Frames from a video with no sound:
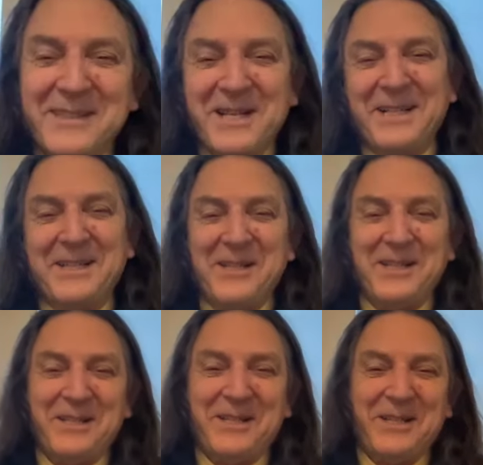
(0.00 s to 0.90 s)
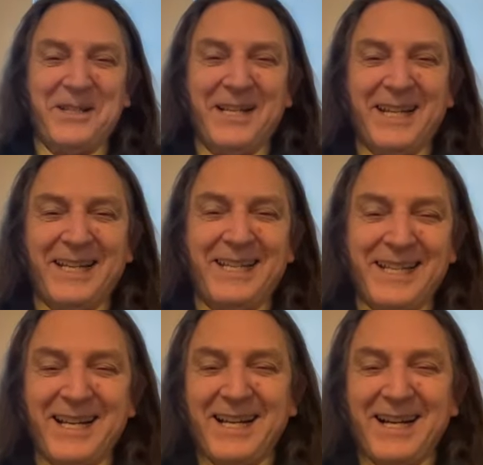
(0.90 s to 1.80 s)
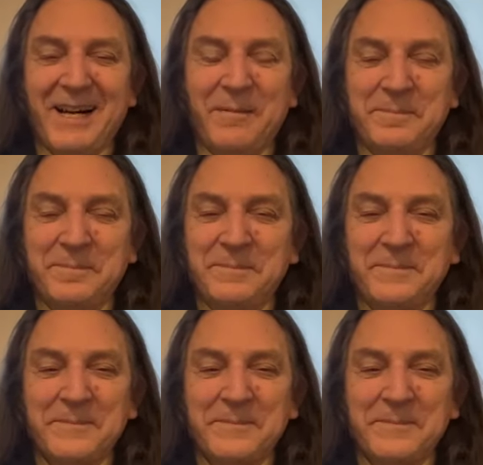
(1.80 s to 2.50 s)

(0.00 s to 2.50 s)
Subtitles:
good, good, good. Um,